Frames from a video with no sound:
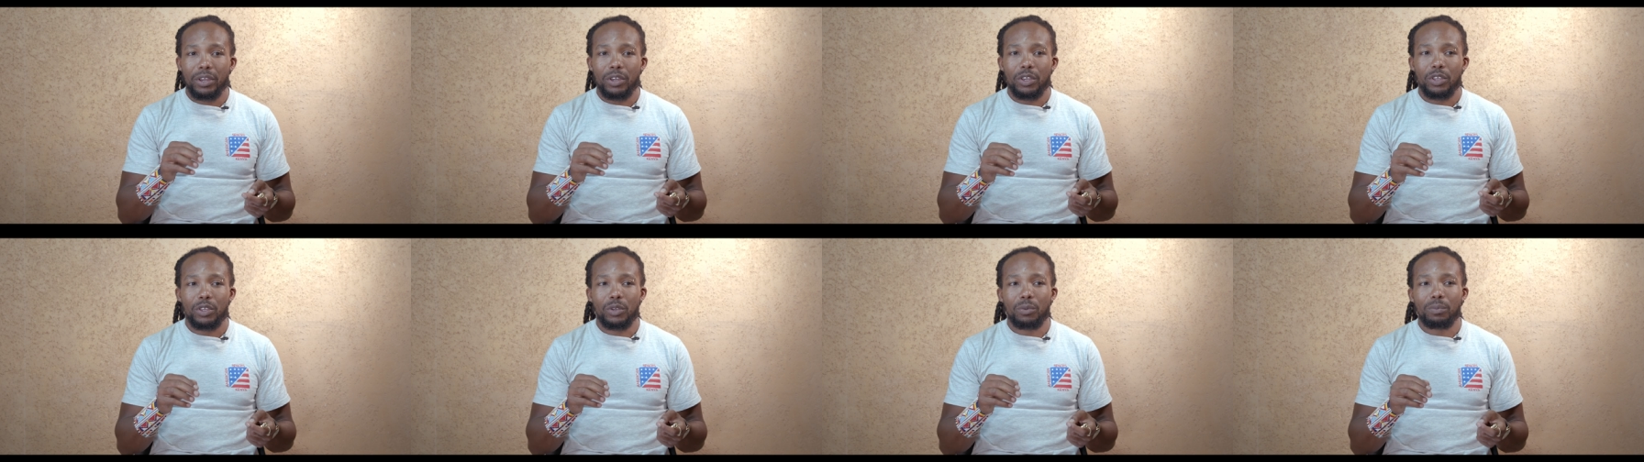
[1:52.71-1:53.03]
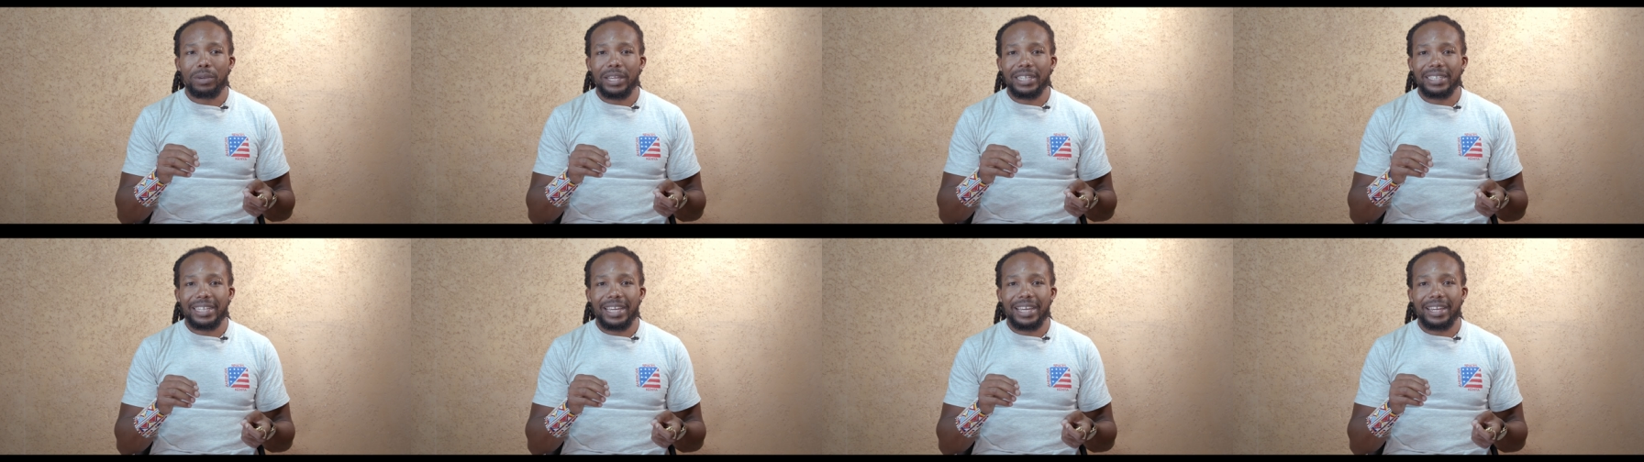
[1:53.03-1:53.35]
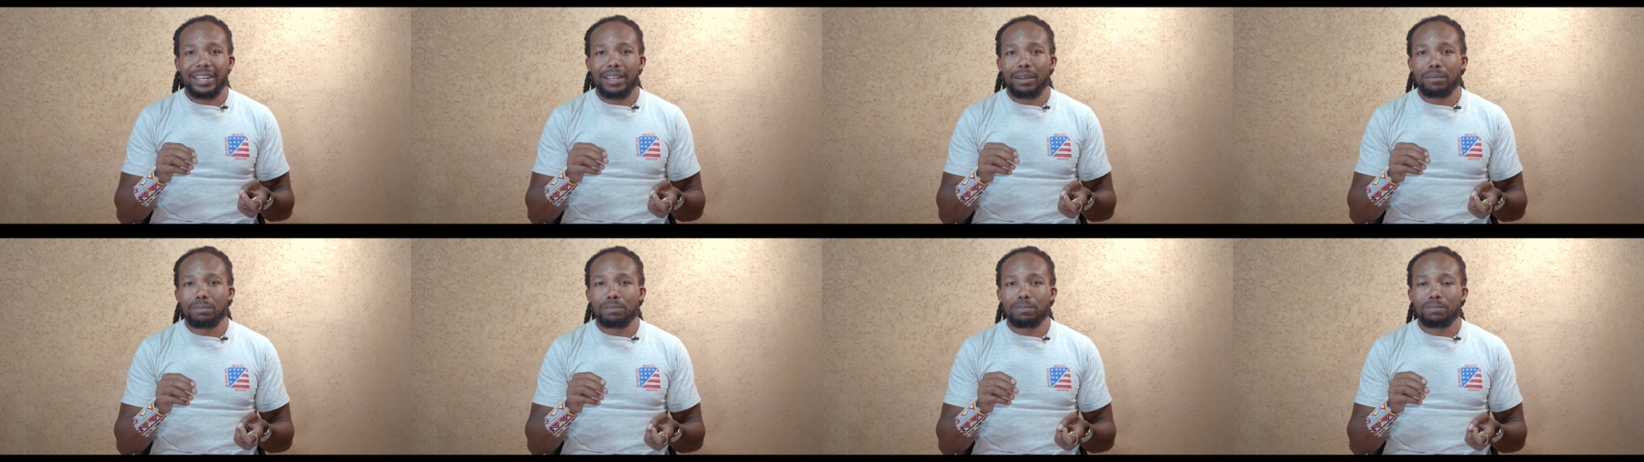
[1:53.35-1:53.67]
You might end
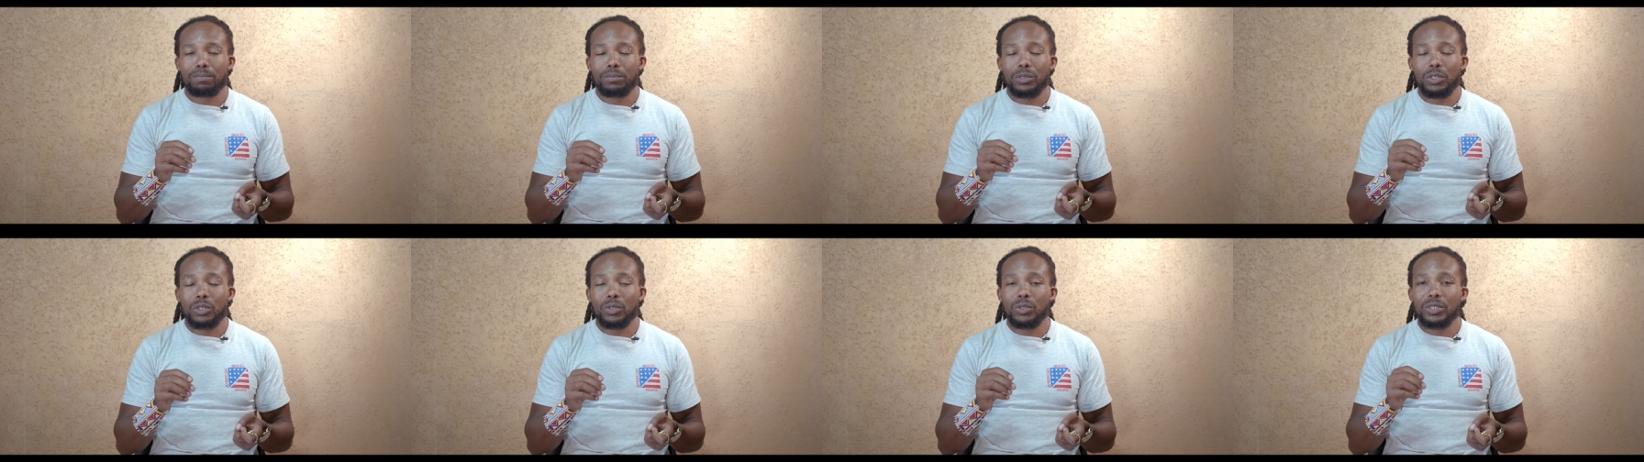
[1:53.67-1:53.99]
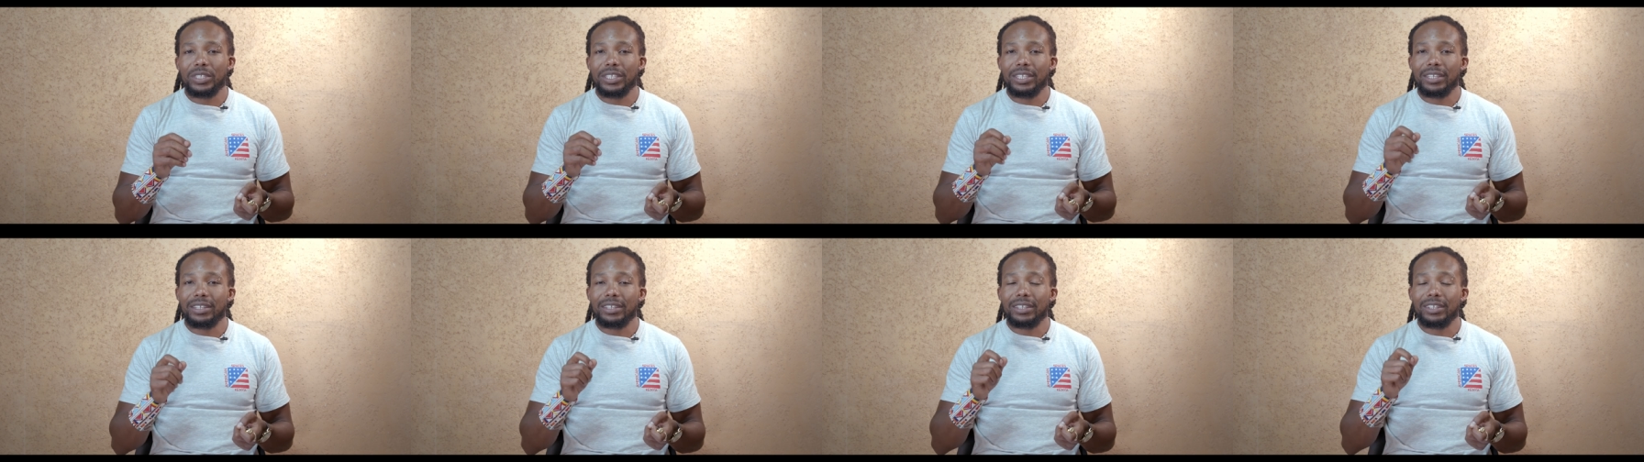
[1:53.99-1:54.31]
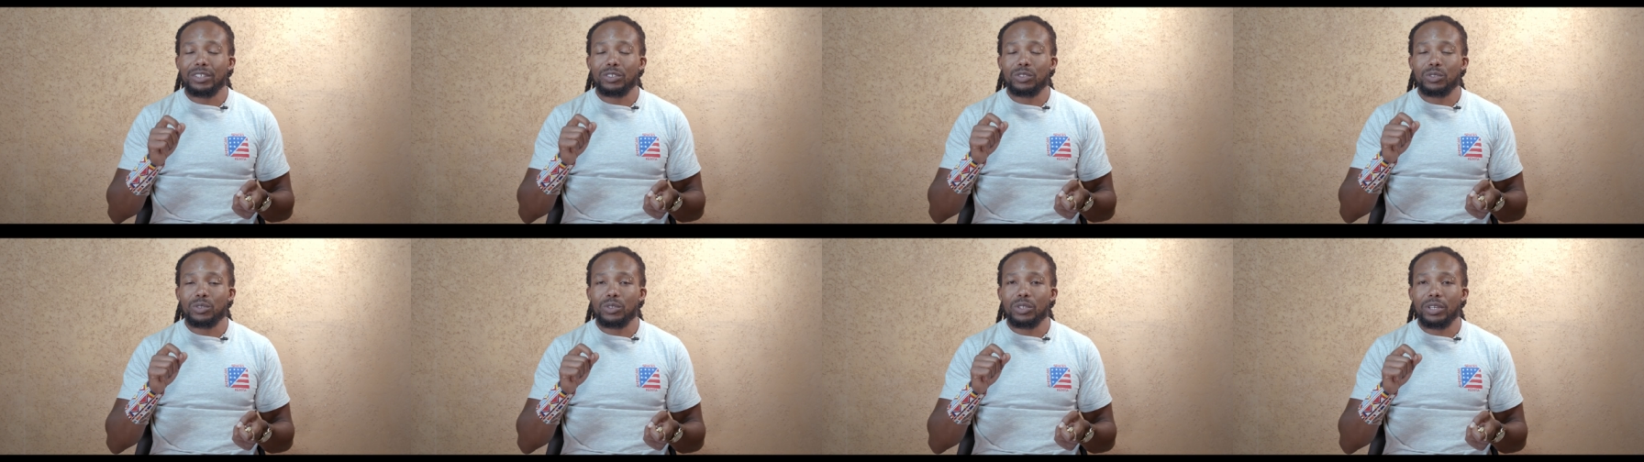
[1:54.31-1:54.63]
up
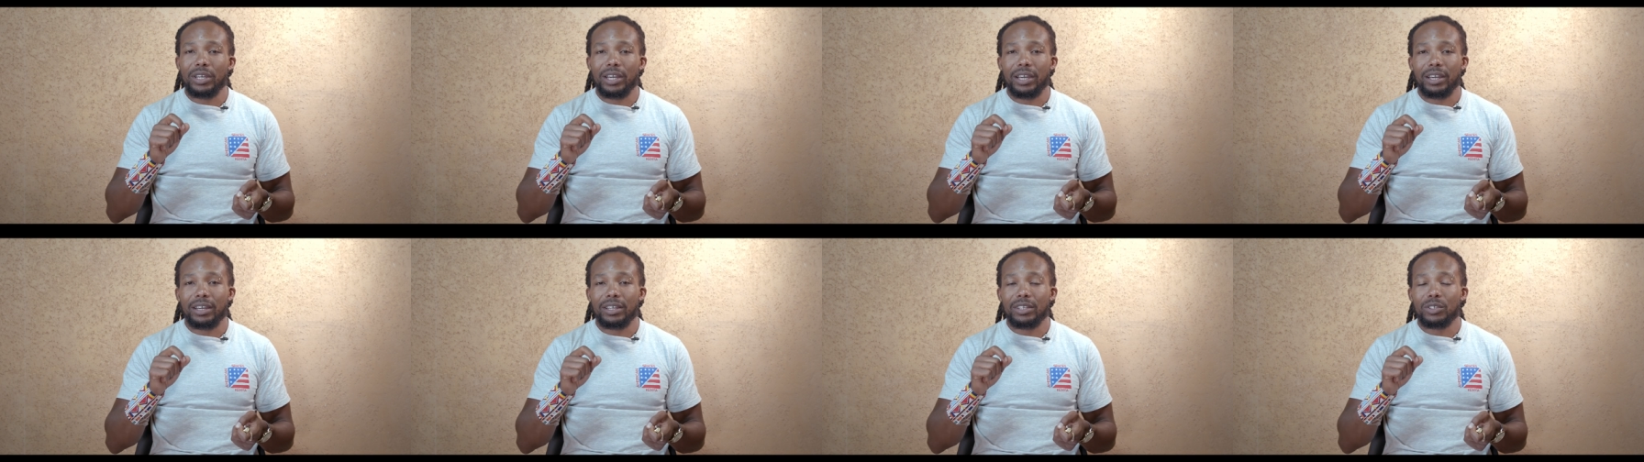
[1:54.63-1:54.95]
using uh,